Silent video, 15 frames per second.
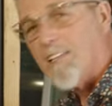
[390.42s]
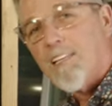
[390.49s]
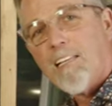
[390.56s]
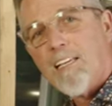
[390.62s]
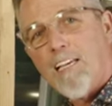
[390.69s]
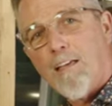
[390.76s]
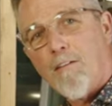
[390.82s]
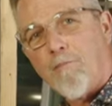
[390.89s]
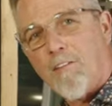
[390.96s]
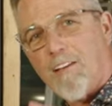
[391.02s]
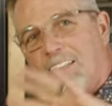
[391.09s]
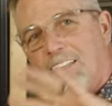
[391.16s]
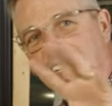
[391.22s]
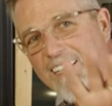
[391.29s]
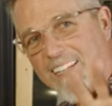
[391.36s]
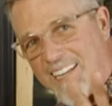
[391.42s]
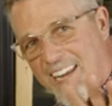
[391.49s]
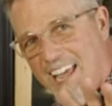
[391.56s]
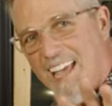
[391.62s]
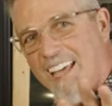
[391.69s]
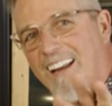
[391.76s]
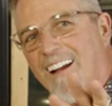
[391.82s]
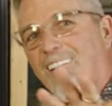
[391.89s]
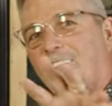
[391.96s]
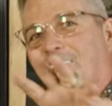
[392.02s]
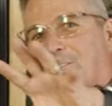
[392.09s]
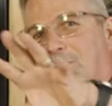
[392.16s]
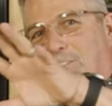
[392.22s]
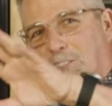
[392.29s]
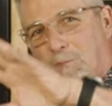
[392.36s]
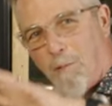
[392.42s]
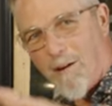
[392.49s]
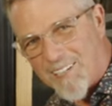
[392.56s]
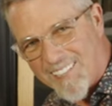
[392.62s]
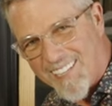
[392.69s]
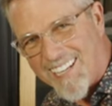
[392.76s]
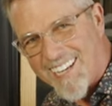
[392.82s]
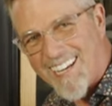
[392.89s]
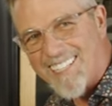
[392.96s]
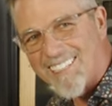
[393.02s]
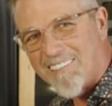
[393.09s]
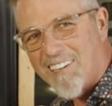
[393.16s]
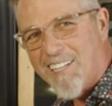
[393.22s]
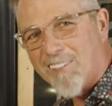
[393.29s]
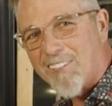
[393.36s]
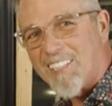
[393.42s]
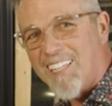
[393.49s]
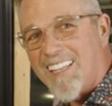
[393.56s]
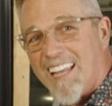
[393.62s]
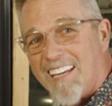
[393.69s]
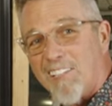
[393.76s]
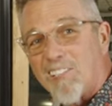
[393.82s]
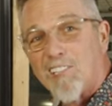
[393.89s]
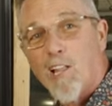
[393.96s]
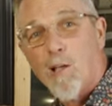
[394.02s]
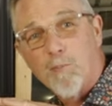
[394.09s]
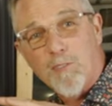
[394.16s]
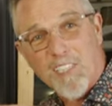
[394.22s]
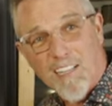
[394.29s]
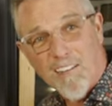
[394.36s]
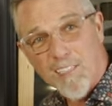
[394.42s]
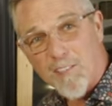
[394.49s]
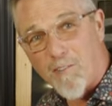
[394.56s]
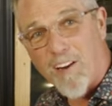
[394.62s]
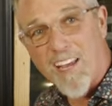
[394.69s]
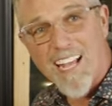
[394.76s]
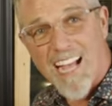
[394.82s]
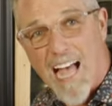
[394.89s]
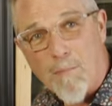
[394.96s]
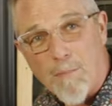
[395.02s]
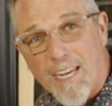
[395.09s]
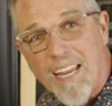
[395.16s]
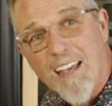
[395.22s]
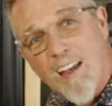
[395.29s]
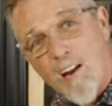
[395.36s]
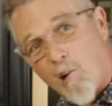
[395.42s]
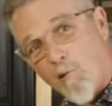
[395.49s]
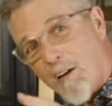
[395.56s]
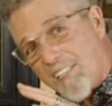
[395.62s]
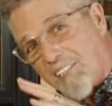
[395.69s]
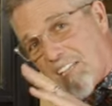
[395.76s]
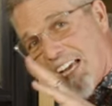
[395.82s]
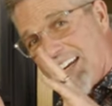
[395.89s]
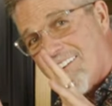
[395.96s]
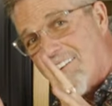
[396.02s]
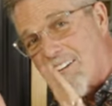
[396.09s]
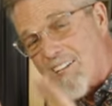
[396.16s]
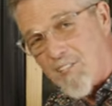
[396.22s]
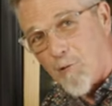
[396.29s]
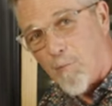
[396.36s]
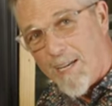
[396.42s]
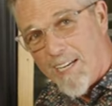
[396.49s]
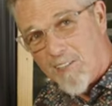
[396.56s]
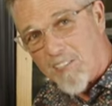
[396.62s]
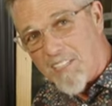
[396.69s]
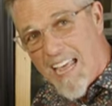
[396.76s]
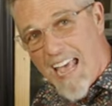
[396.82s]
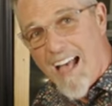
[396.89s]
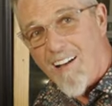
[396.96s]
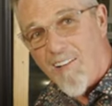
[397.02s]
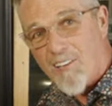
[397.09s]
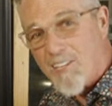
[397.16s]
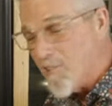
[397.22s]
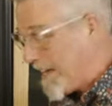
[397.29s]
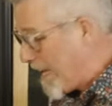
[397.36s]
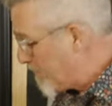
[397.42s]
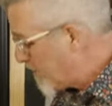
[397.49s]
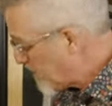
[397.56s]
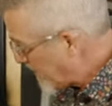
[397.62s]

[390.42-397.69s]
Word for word: live in the Indiana or those parts of the country, you'll see that a slope sill is very common. Go outside and look at your windows now. You'll have a